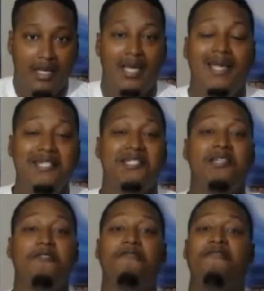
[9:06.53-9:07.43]
It
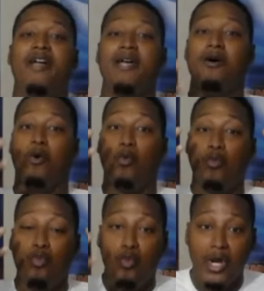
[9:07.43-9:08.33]
still failed
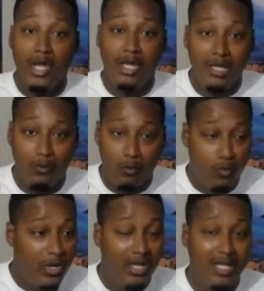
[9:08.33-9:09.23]
really,
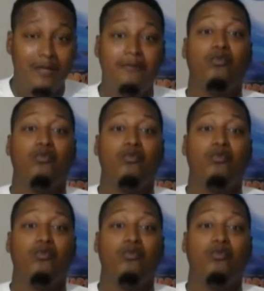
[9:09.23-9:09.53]
really,